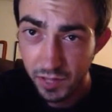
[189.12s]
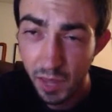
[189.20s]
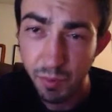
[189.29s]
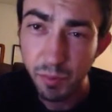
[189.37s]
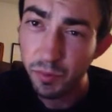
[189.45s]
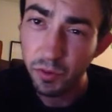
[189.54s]

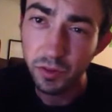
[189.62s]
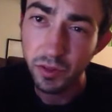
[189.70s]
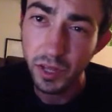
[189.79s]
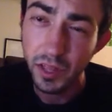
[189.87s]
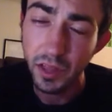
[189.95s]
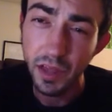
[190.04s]
And
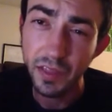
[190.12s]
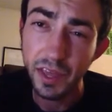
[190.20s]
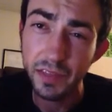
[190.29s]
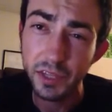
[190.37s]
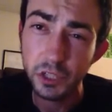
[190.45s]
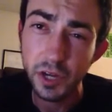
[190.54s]
people and
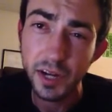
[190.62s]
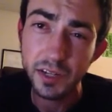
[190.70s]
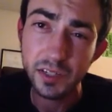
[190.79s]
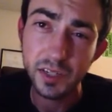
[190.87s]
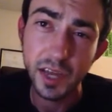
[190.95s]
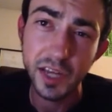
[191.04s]
they try
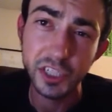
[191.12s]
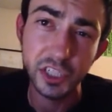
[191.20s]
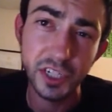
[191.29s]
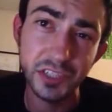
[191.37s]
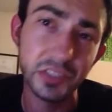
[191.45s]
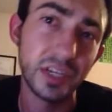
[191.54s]
to say
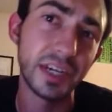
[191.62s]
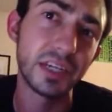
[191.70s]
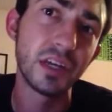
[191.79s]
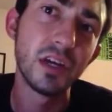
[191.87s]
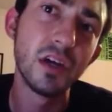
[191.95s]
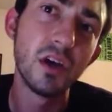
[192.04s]
shit
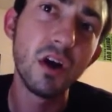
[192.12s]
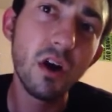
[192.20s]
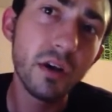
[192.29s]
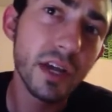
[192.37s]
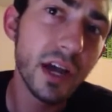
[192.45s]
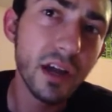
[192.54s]
like,
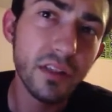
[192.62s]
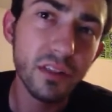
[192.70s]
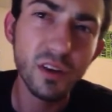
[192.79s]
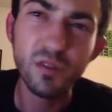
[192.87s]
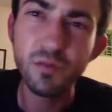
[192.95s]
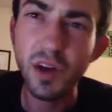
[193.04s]
"Oh yeah,
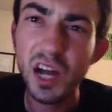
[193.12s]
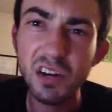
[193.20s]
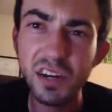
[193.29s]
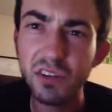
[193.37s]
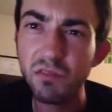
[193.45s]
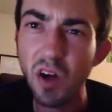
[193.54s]
they're
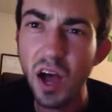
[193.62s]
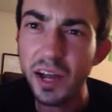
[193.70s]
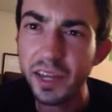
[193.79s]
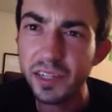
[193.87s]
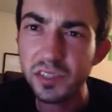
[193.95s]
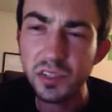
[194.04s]
firing
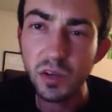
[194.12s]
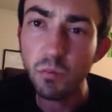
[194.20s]
rockets."